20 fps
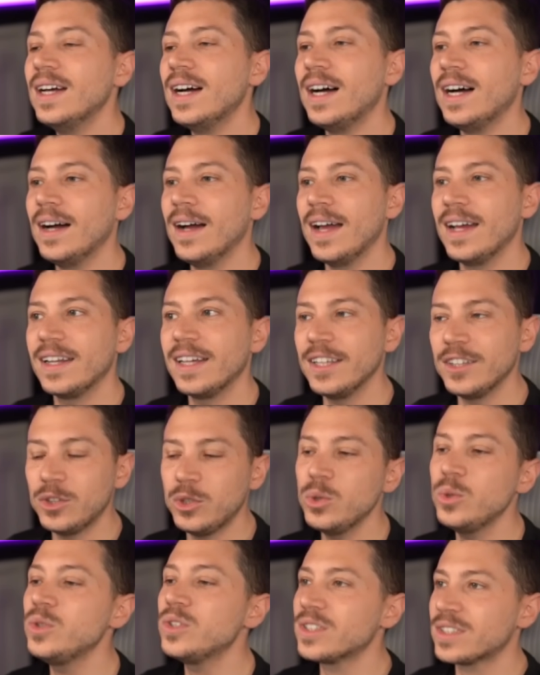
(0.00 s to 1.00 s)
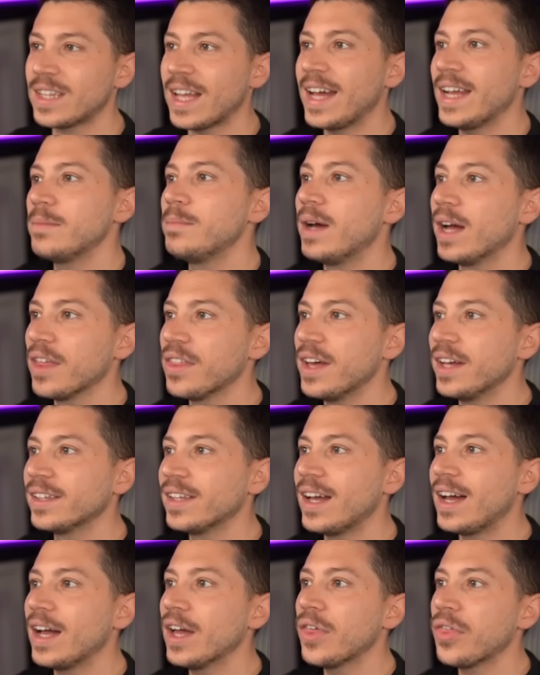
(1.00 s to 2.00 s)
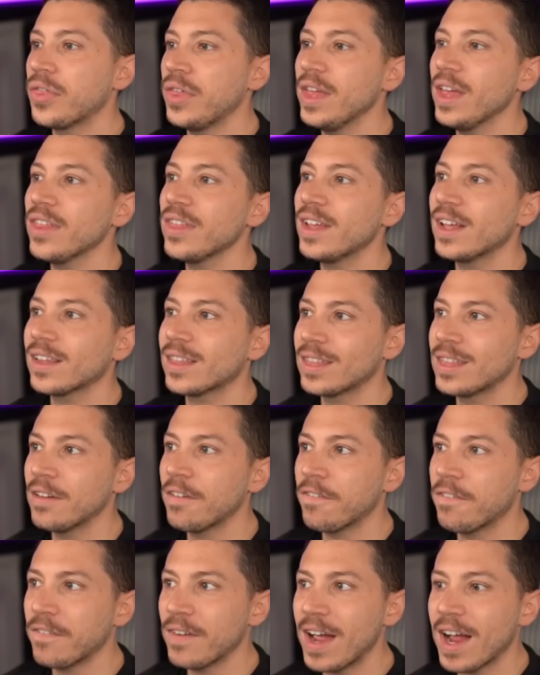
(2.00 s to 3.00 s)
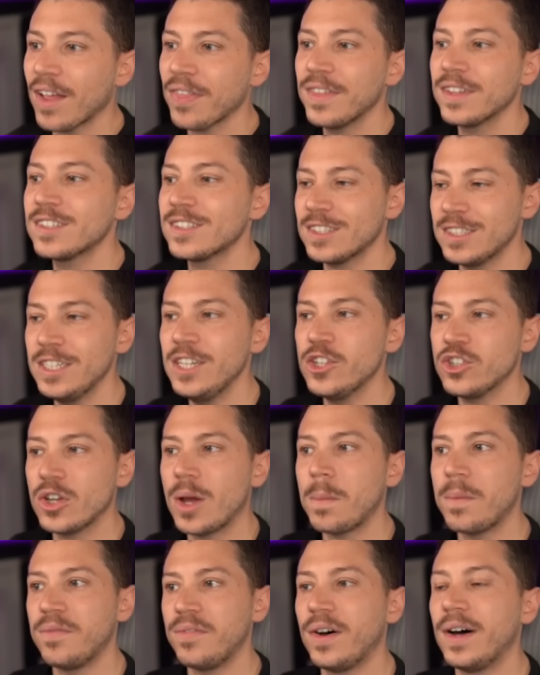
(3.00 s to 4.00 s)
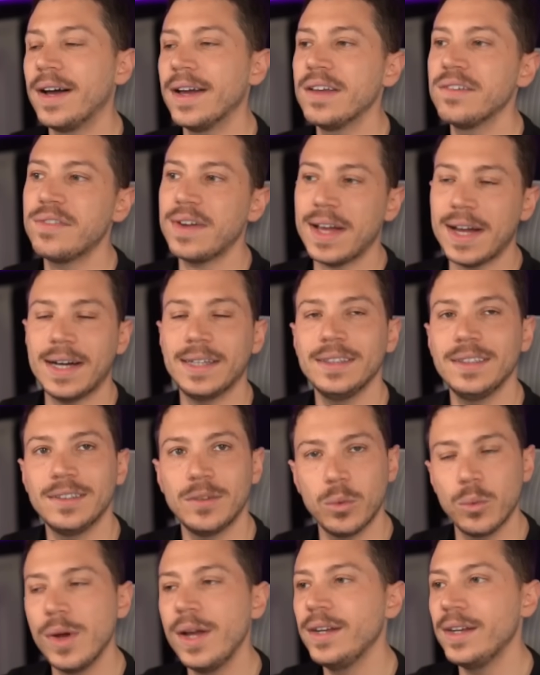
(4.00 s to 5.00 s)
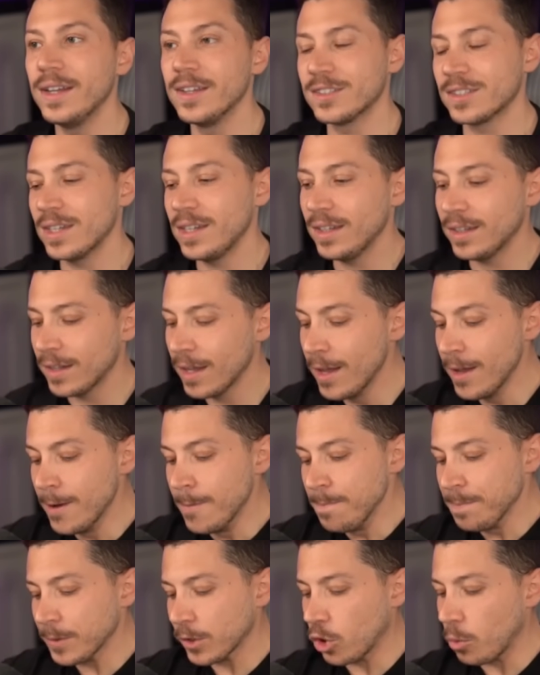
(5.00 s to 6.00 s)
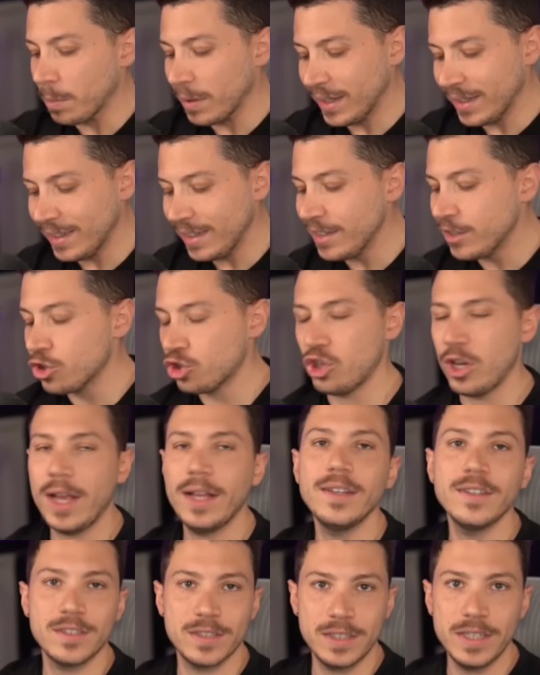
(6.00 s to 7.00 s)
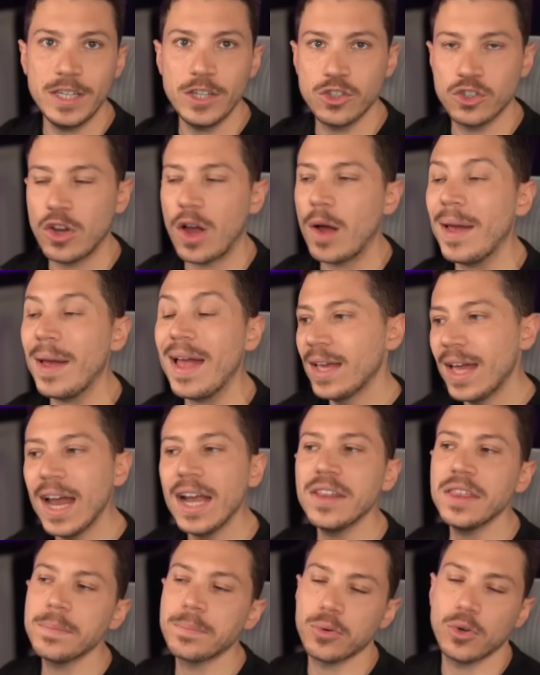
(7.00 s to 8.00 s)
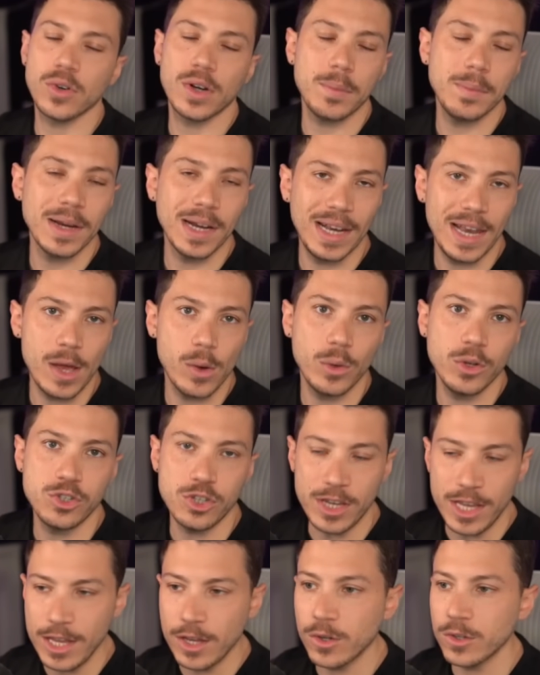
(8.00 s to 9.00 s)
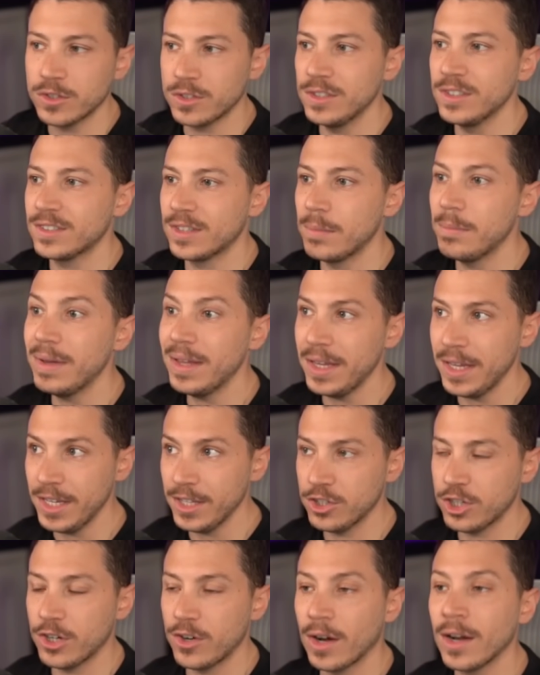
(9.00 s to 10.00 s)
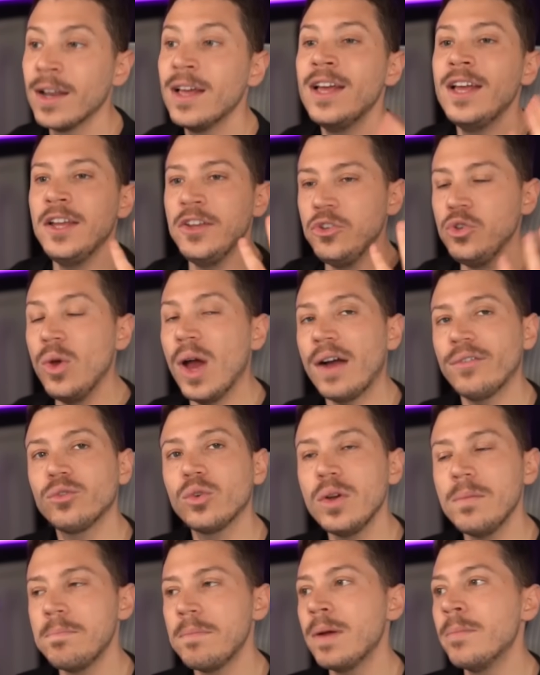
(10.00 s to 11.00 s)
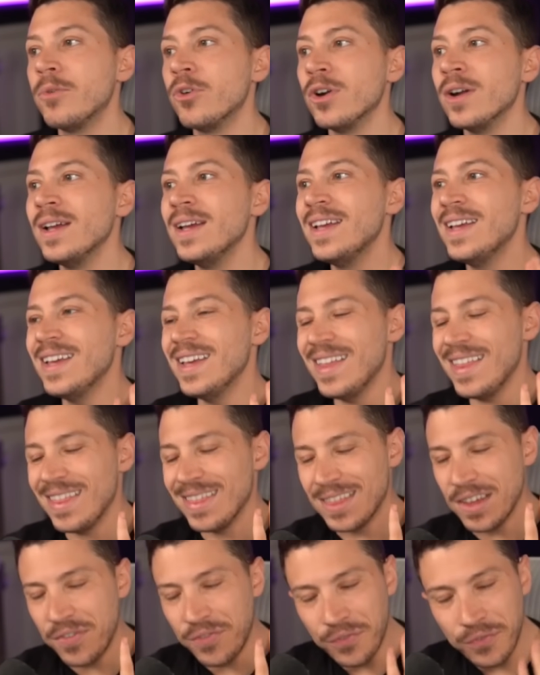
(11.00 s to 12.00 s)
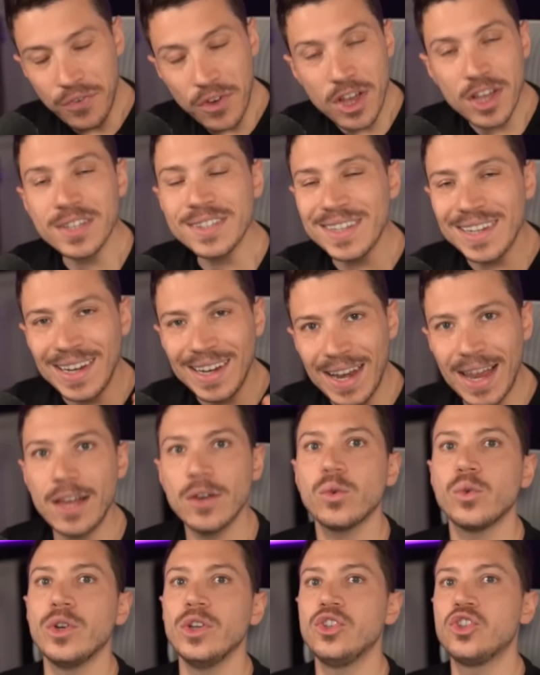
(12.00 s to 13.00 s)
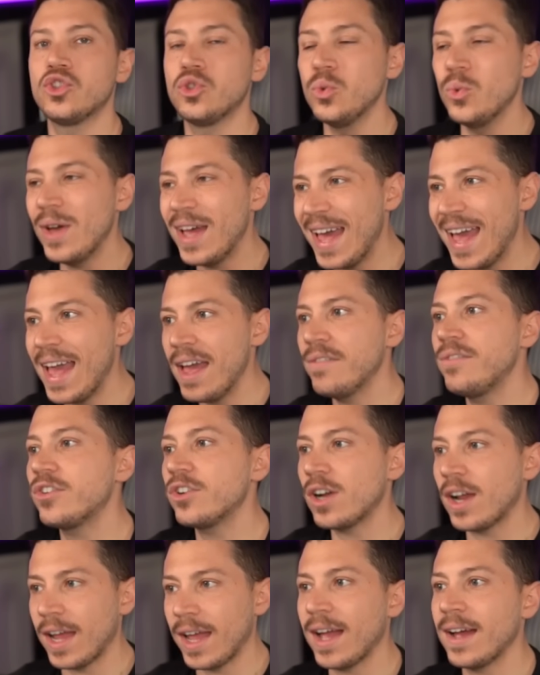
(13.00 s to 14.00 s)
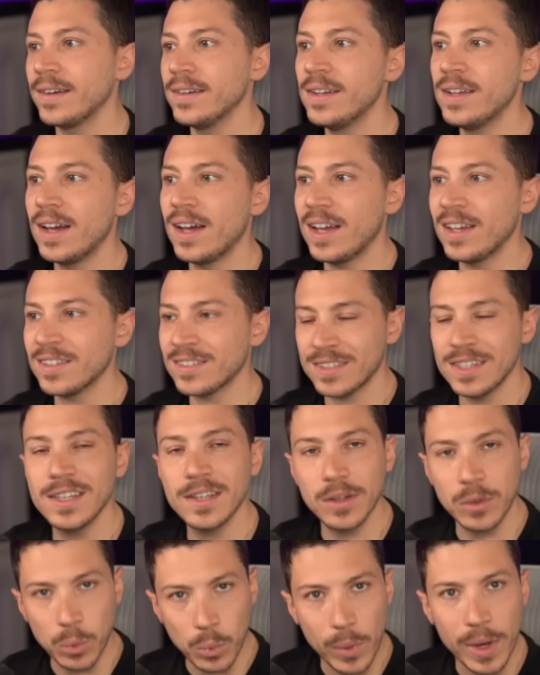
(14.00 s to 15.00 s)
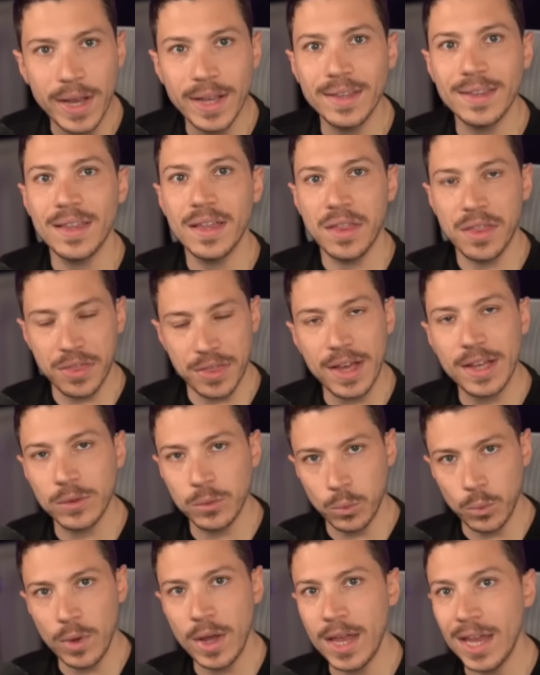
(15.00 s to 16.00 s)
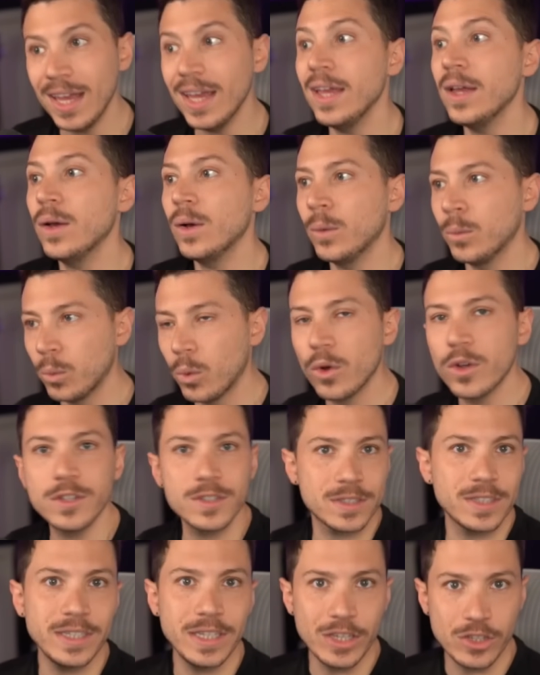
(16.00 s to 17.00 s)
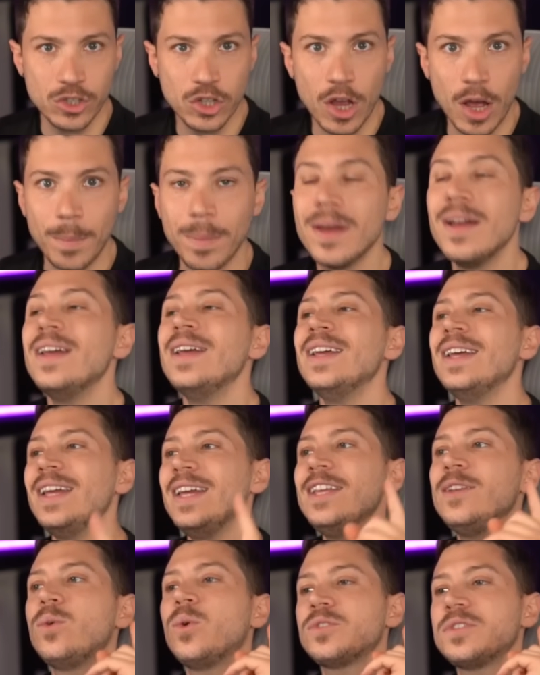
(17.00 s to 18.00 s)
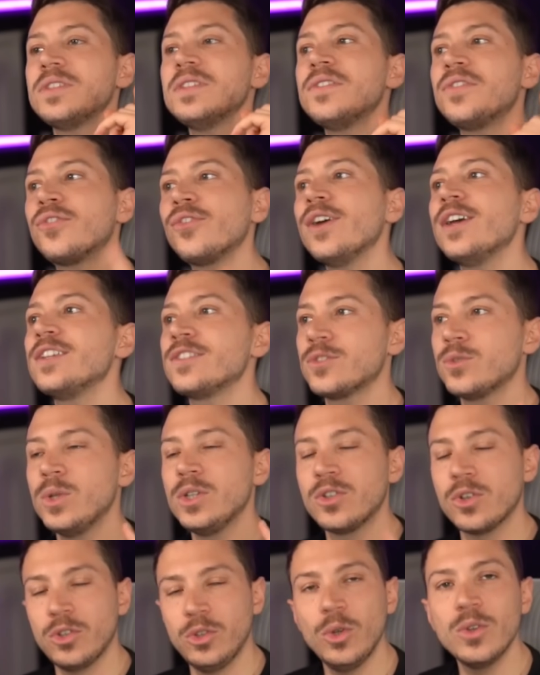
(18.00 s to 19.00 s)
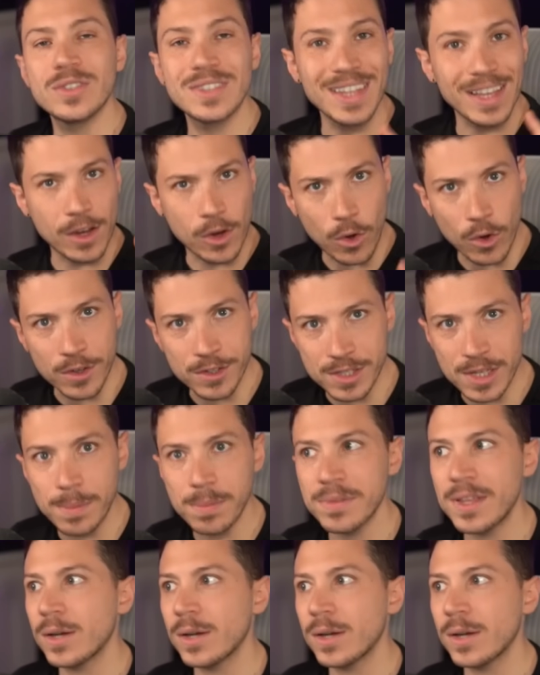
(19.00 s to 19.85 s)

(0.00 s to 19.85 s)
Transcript: And I do stand by that. I think that the fact that C# 5 added a way to async completely changed C# and the programming language ecosystem in general. You have to remember, the first language to ever add async await that way was C#. It wasn't the first to introduce the concept.